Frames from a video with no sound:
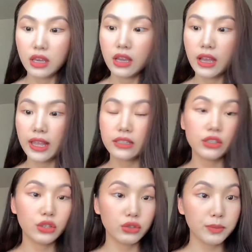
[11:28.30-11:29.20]
I like to
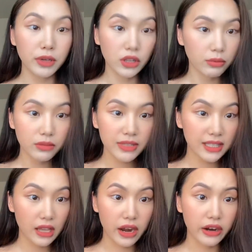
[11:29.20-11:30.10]
do is put a little bit of
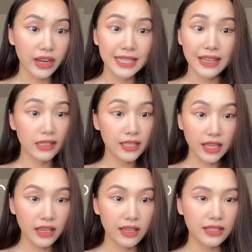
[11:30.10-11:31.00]
mascara, and that's
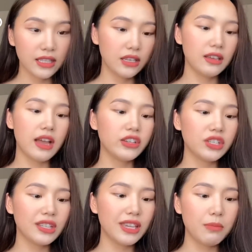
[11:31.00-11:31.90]
it. I
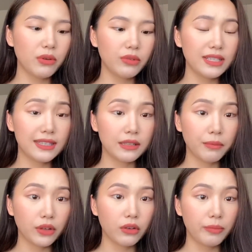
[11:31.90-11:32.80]
just keep it really
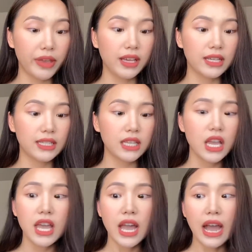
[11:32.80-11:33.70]
simple because
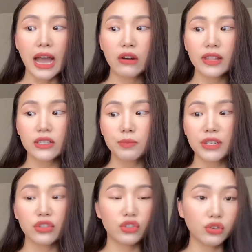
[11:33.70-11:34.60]
I don't like to
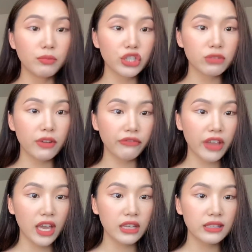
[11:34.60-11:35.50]
put too much on my
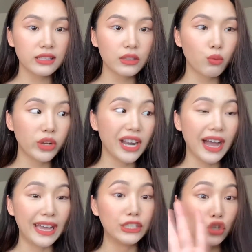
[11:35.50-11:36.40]
face when
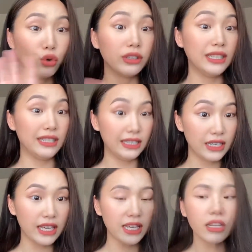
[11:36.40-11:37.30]
I don't need
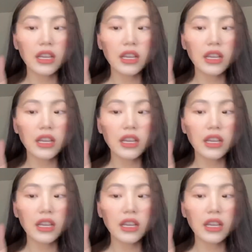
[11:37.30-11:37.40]
it.